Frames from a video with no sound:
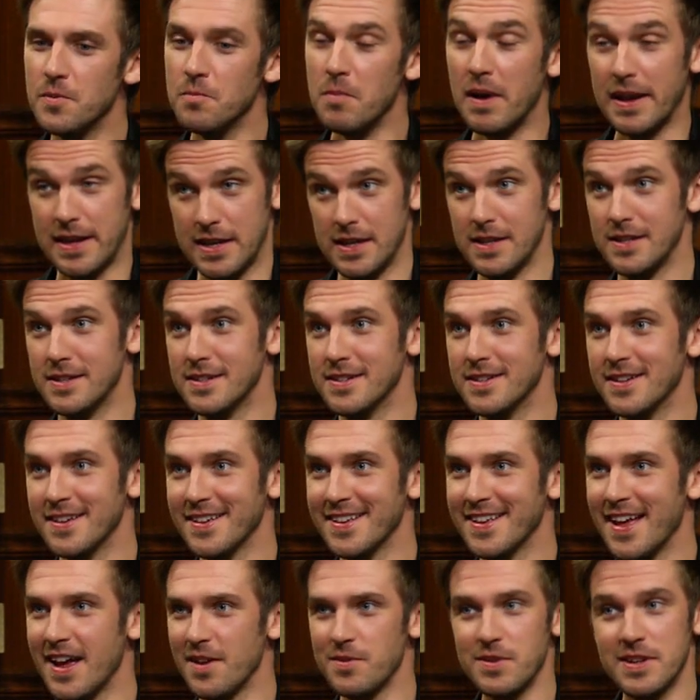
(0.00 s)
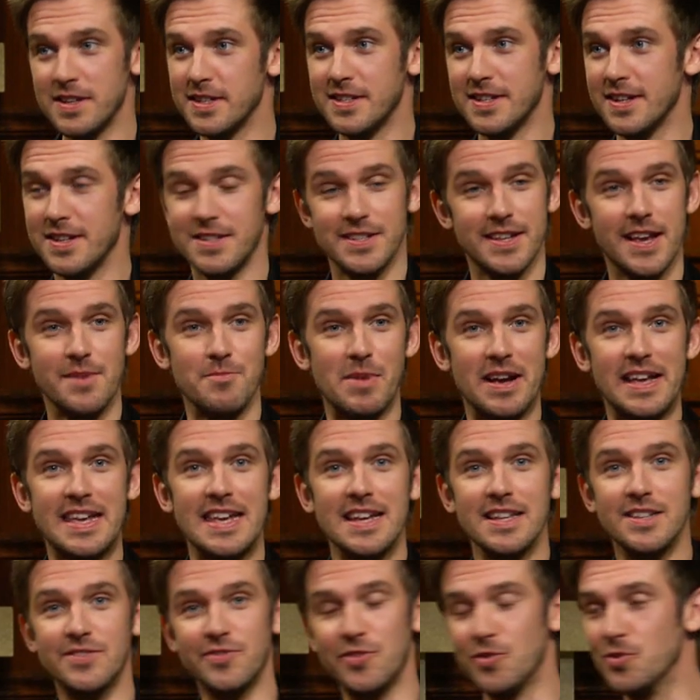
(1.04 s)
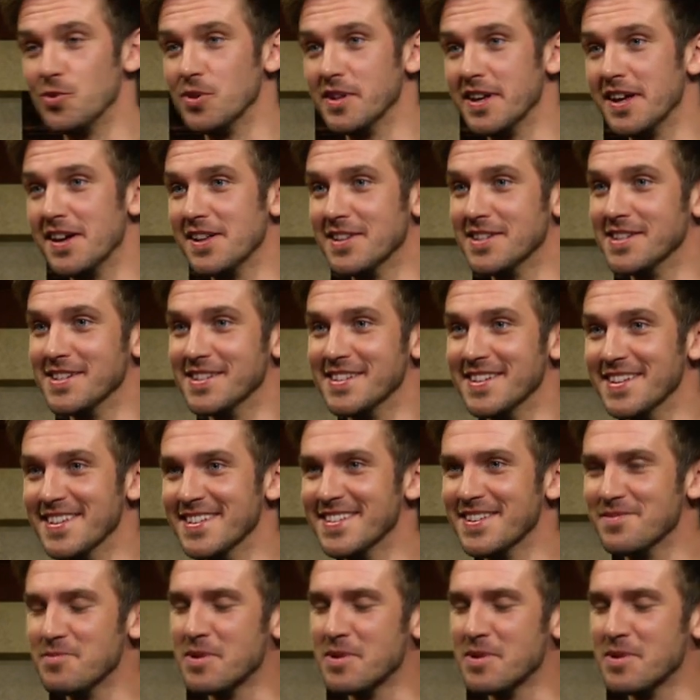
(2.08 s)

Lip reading: My kids. I'm going to just say my kids for all the answers to this.